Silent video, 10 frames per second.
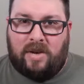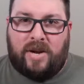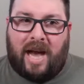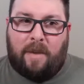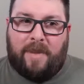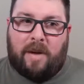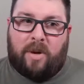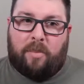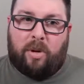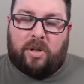You got to be
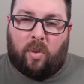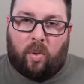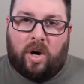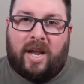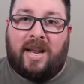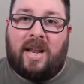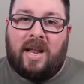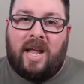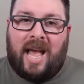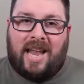able to put the work in
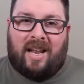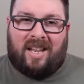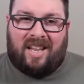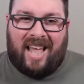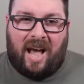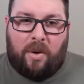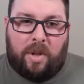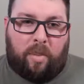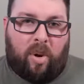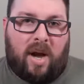and allow
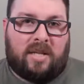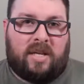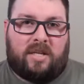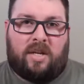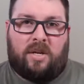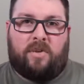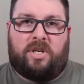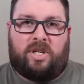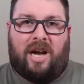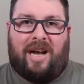the process to do
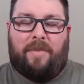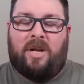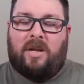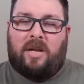its job.